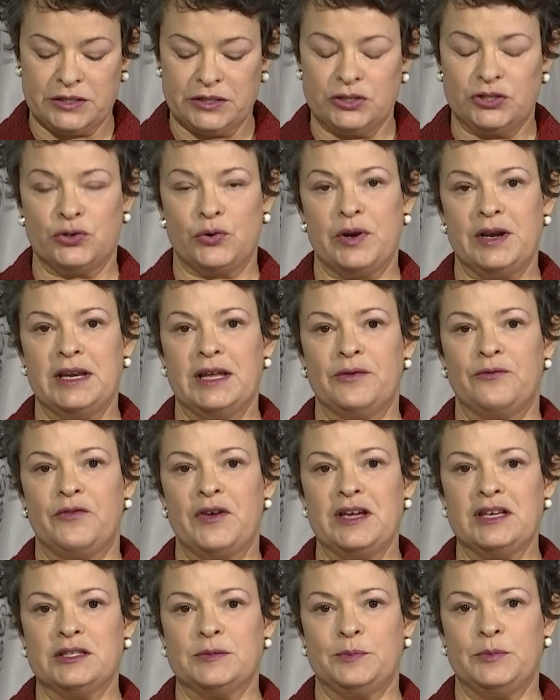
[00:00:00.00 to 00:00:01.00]
to joining
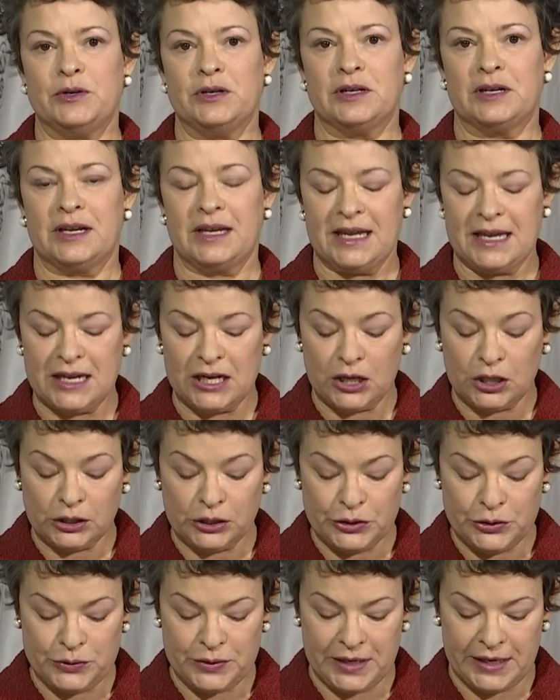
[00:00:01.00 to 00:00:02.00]
Facebook,
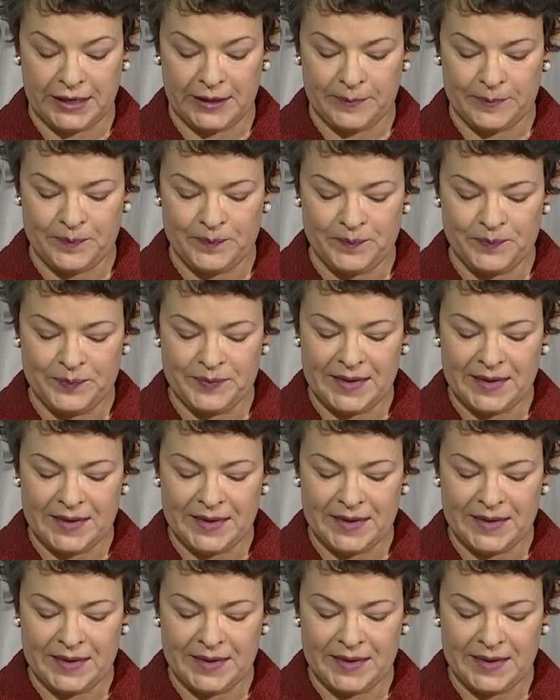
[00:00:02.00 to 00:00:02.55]
including